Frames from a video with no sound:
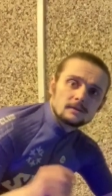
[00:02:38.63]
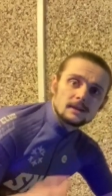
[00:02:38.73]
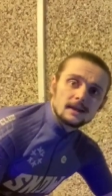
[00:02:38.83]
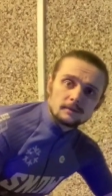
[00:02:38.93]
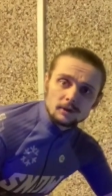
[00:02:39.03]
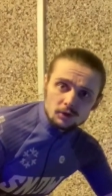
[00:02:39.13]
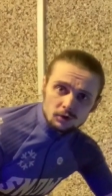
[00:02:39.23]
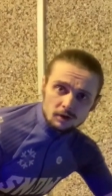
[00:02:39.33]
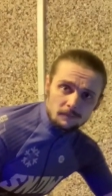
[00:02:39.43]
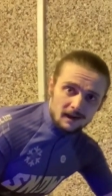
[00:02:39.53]
Today I'm going to
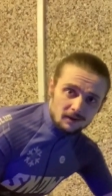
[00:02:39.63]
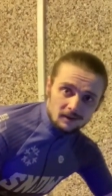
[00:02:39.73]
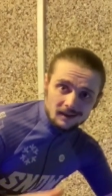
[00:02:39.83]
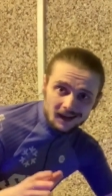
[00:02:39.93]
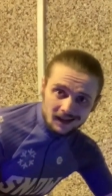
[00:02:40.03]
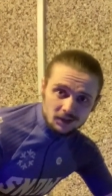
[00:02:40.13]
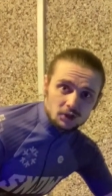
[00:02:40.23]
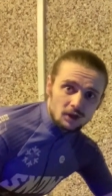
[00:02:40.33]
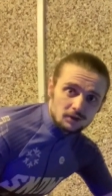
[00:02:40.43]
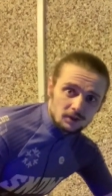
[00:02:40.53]
talk about and
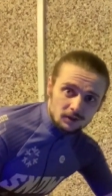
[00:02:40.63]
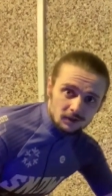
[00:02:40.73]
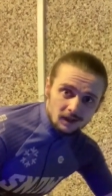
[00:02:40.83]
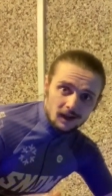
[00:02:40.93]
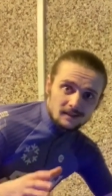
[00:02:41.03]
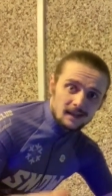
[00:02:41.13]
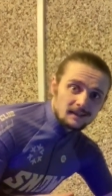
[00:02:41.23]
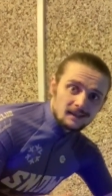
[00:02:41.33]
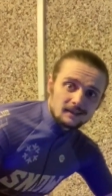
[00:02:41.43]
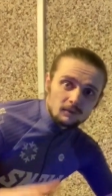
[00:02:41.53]
show you a
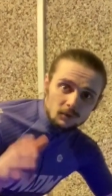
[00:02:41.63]
technique that